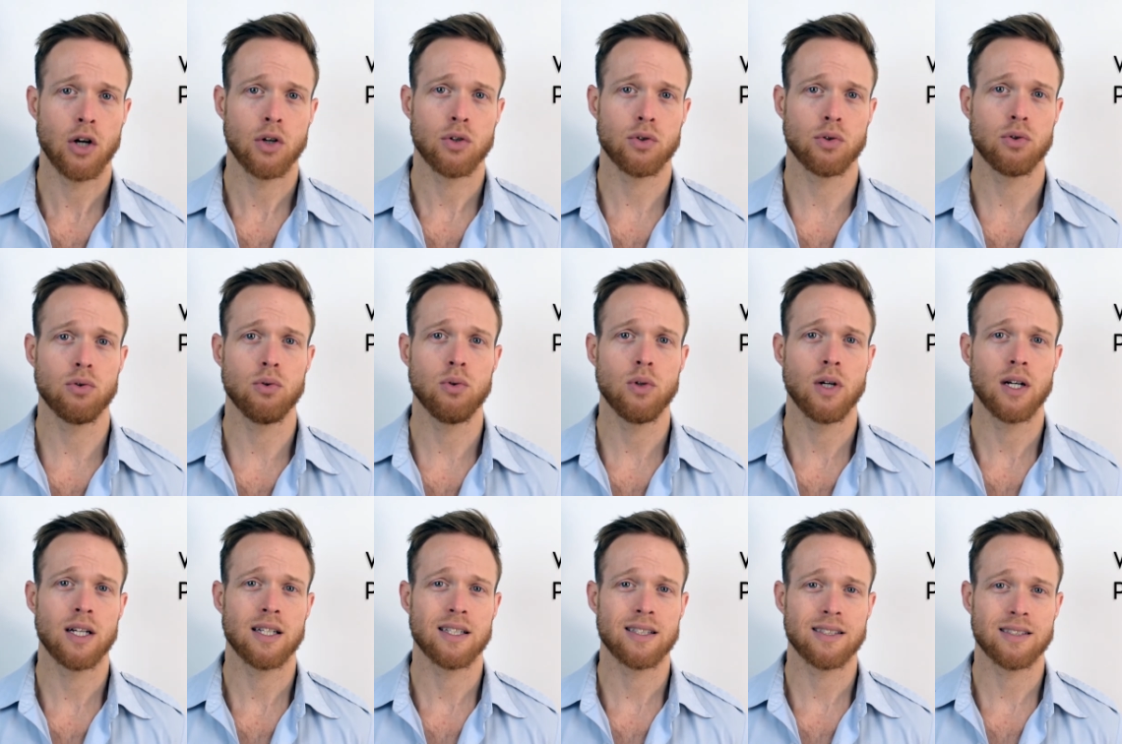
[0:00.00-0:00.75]
to
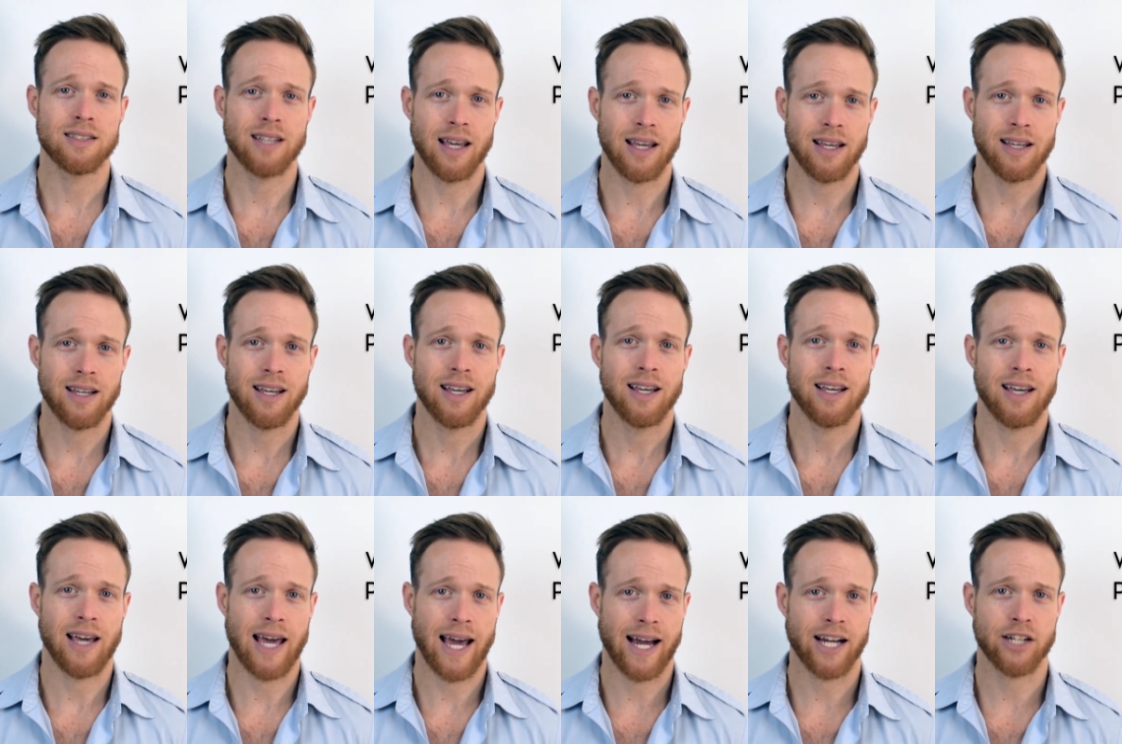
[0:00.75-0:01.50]
take
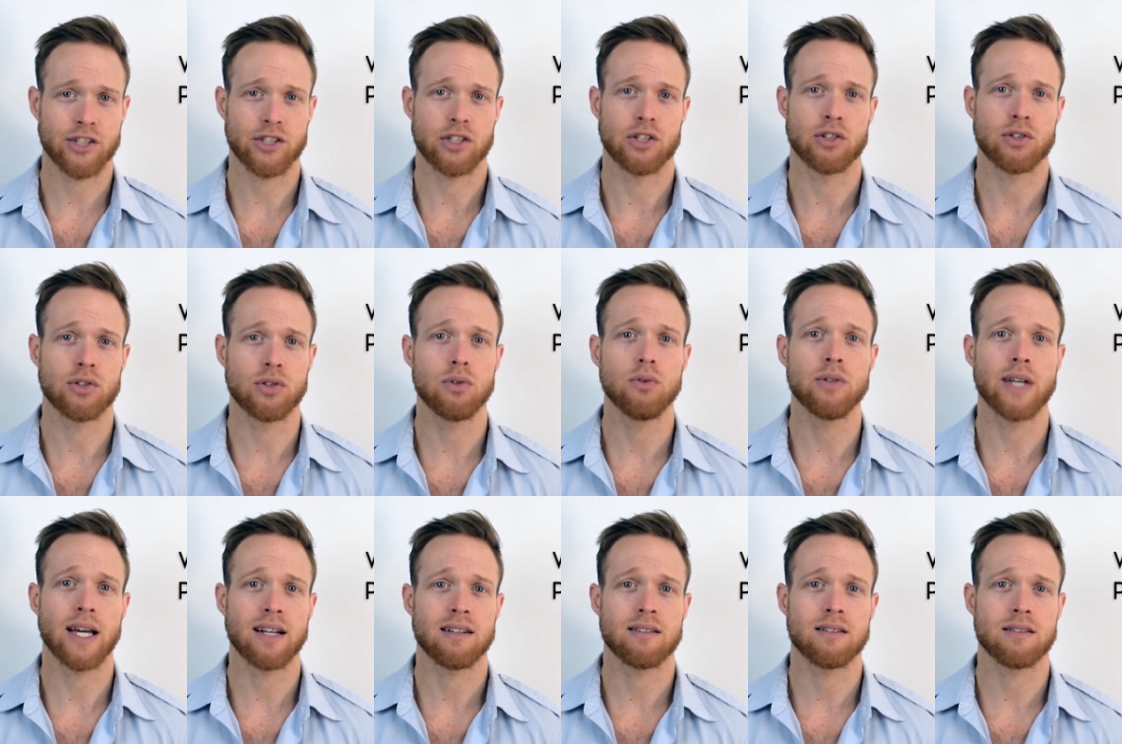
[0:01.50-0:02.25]
action, to
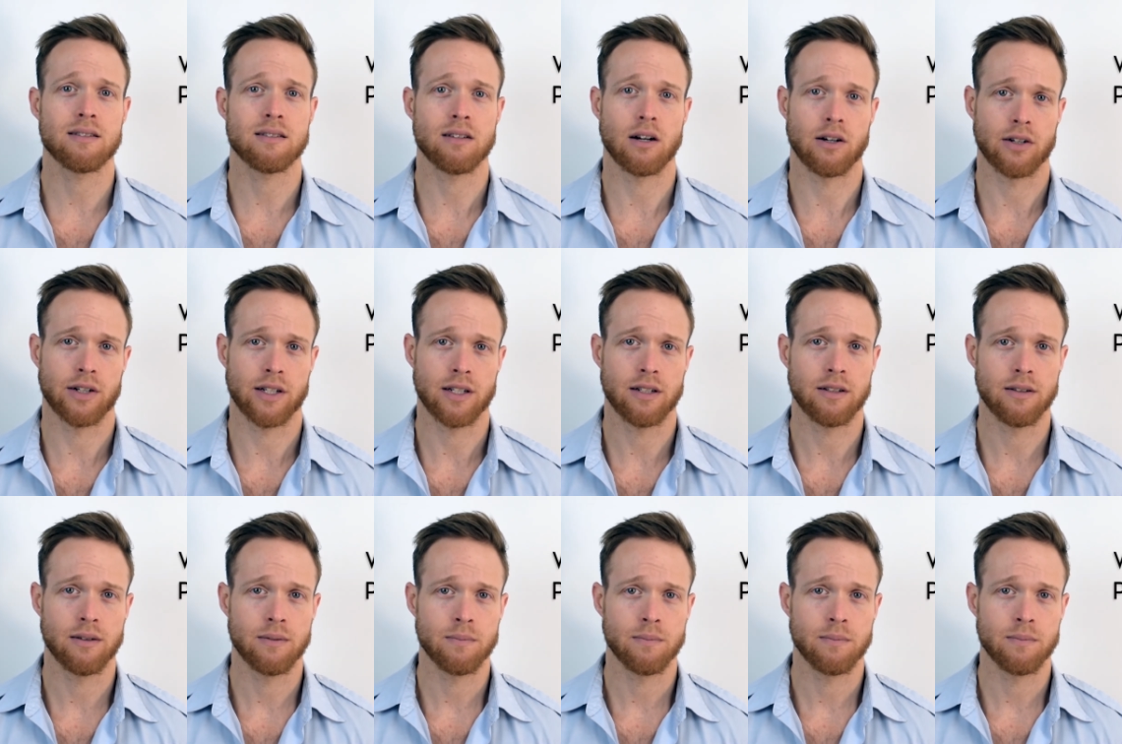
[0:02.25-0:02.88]
get started.